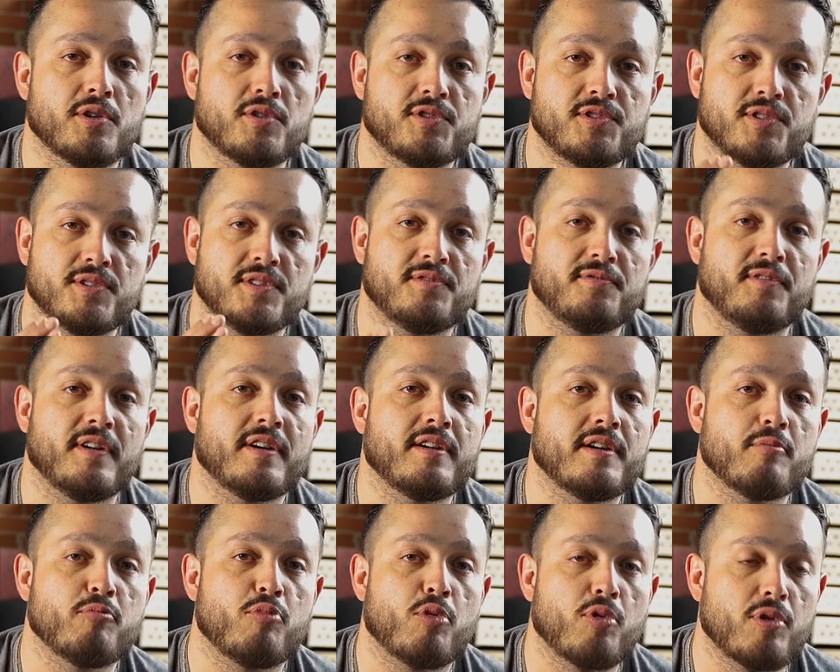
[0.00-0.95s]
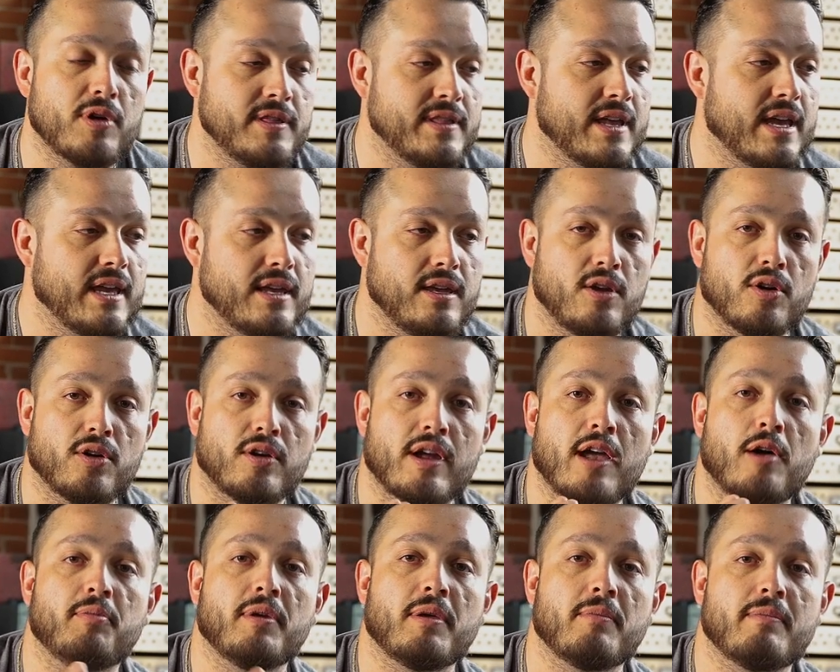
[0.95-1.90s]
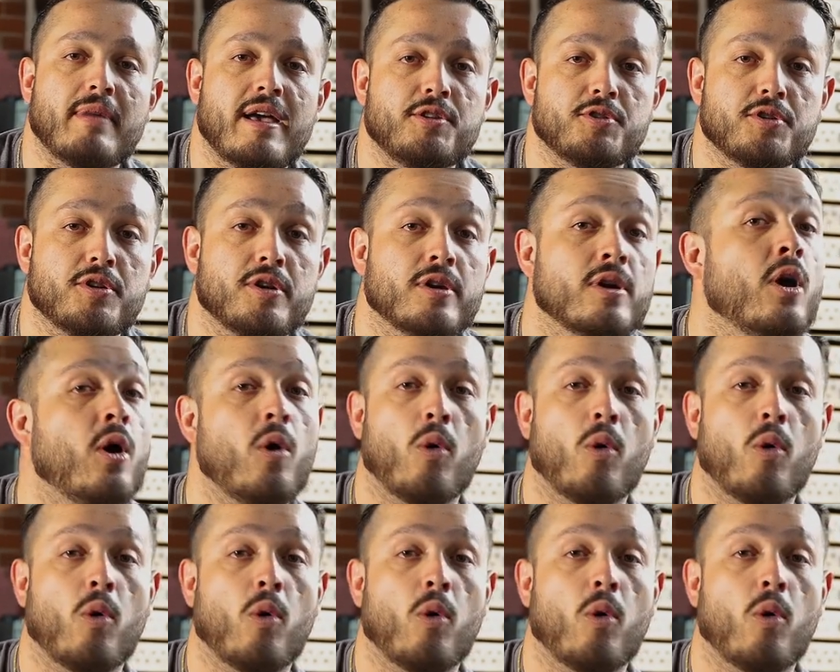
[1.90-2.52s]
So it's very important that you're helping measure,